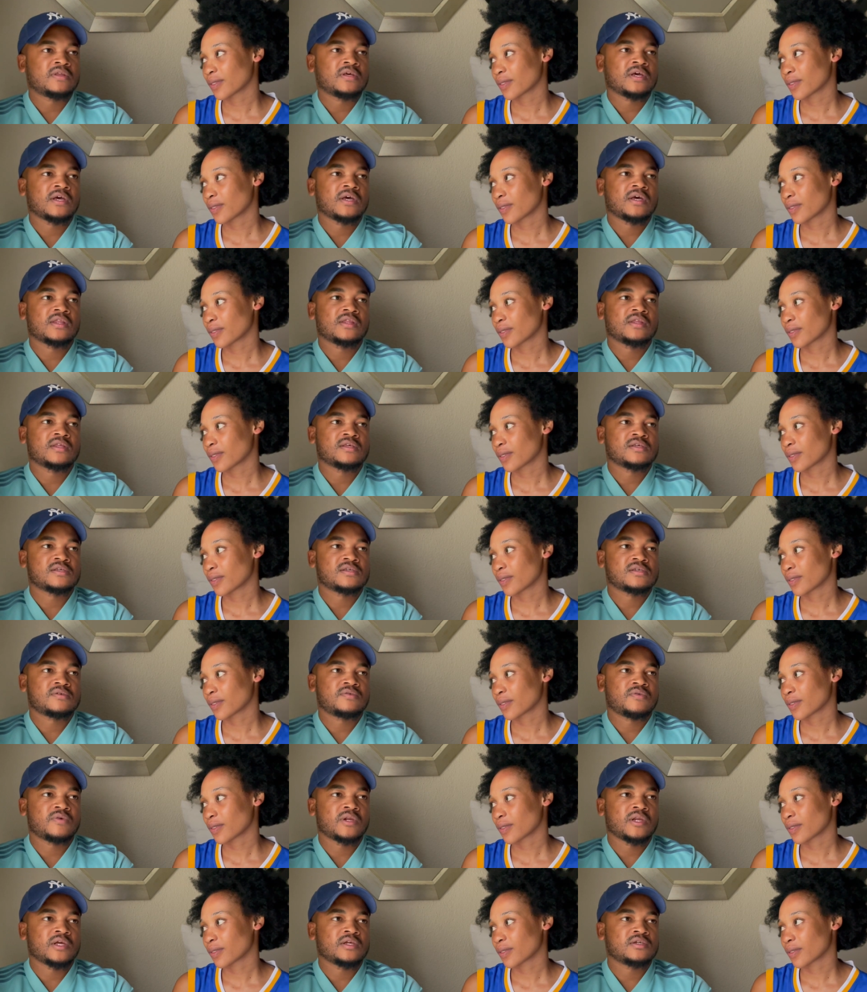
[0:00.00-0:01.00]
Speaker 1: think
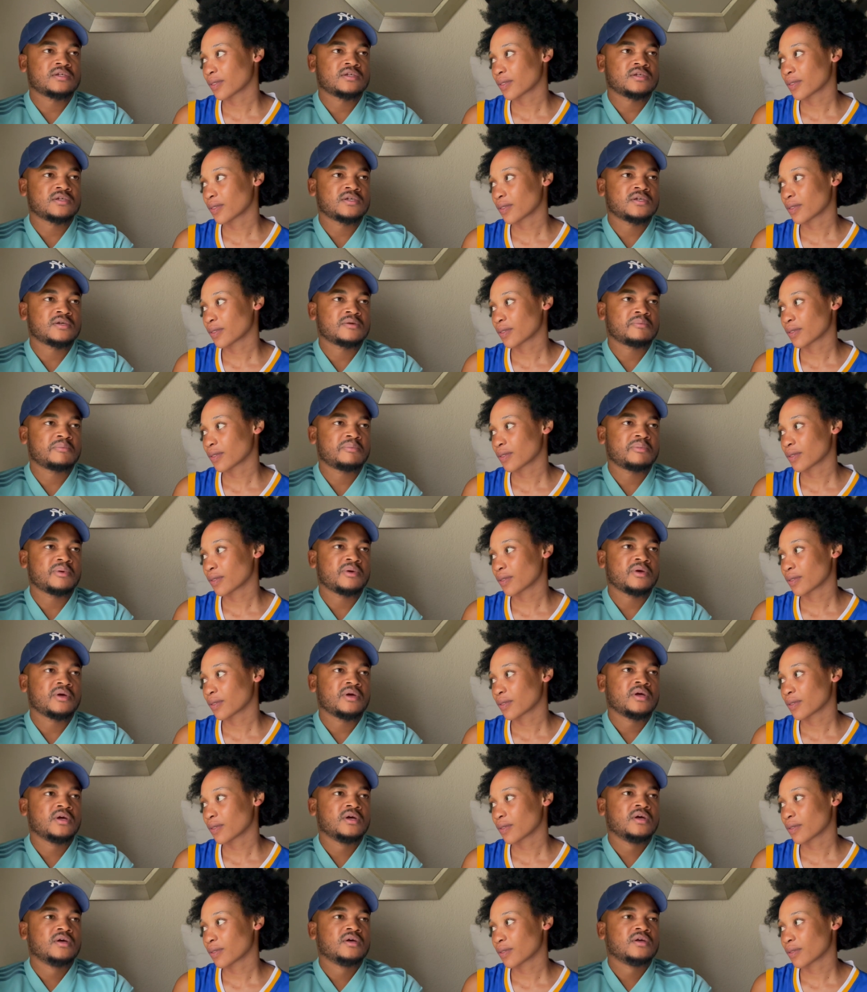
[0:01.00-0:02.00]
this relationship
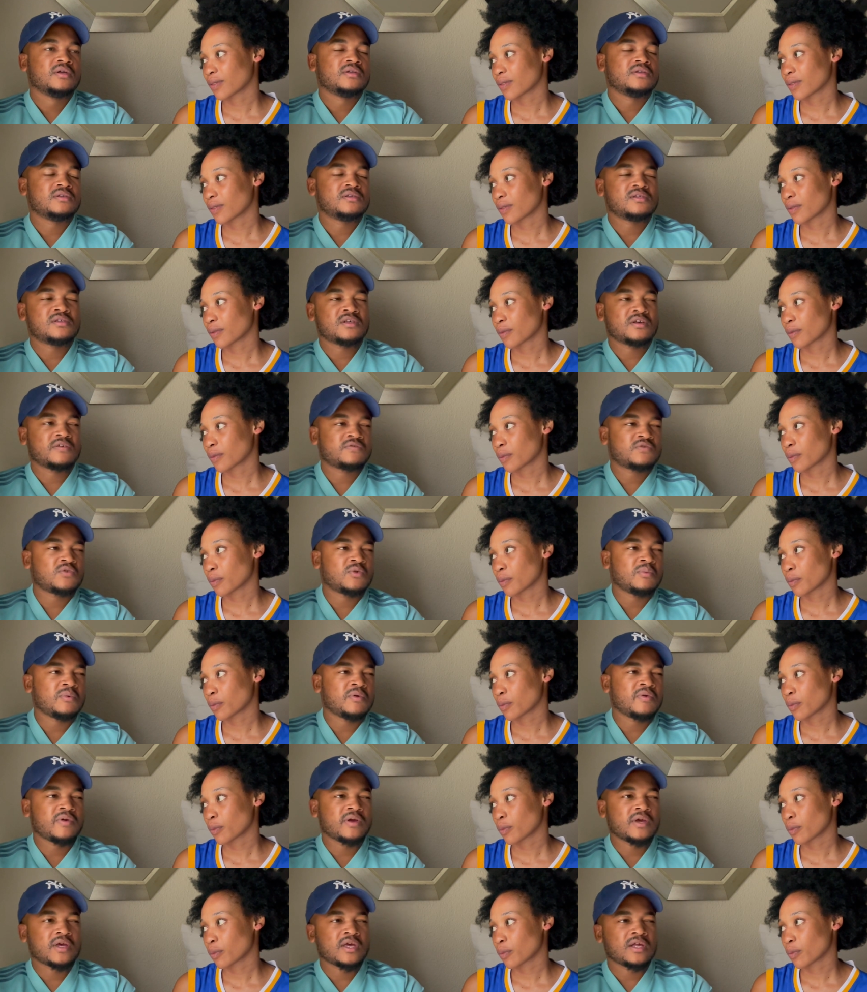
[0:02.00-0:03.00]
deserves to
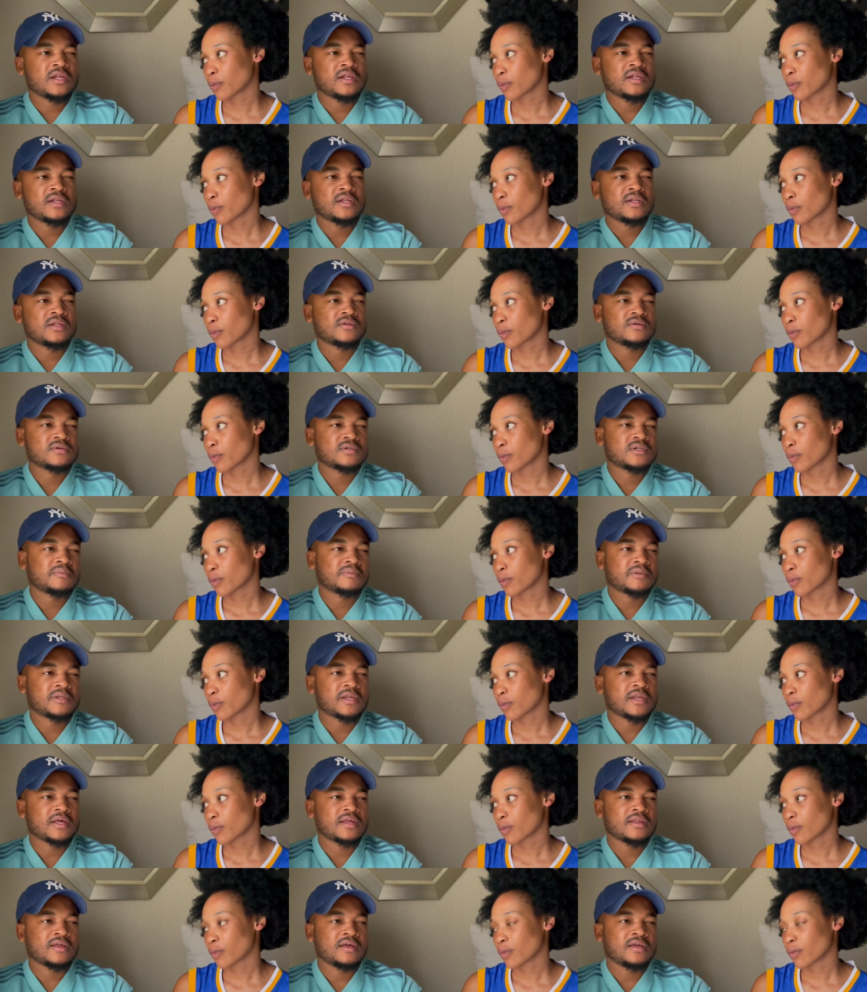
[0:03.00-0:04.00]
be rekindled or
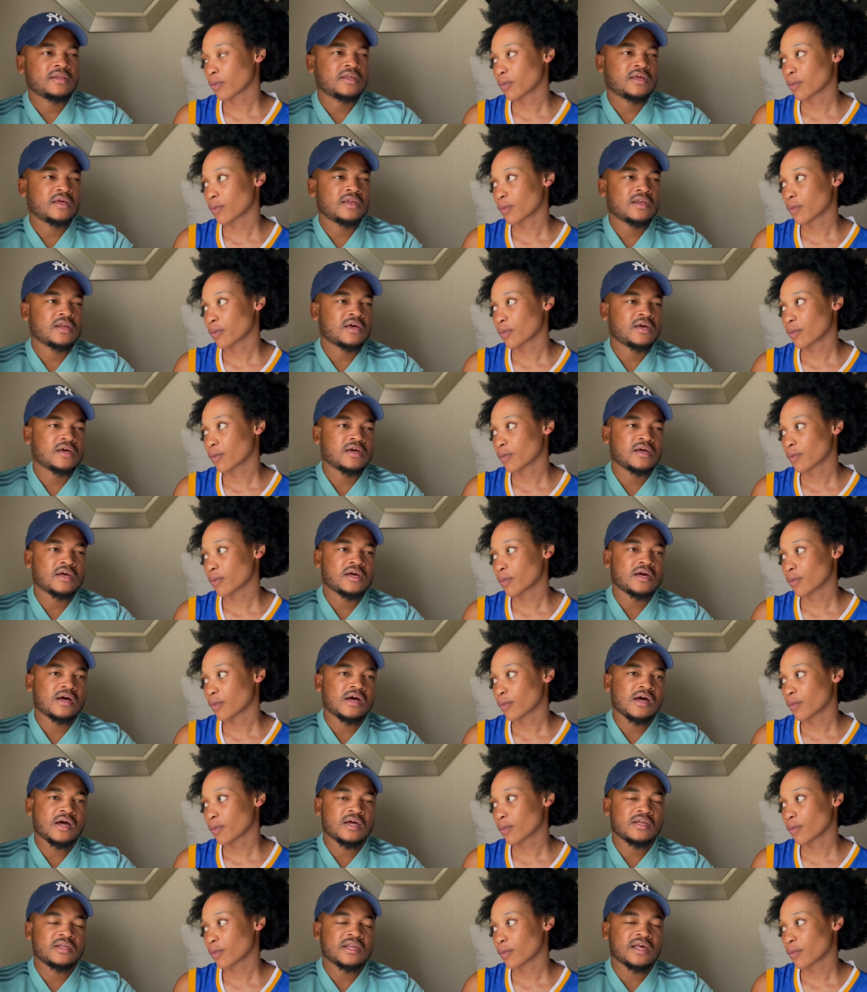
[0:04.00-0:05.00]
something like that. And I,
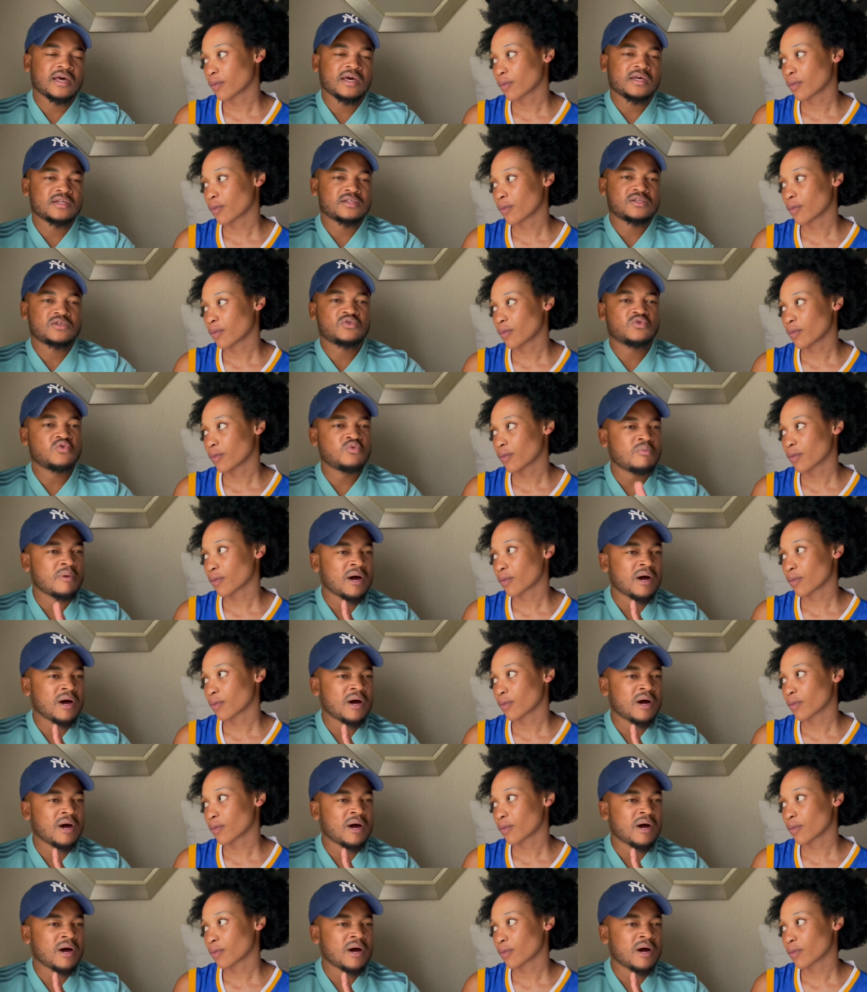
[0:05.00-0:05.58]
like it's too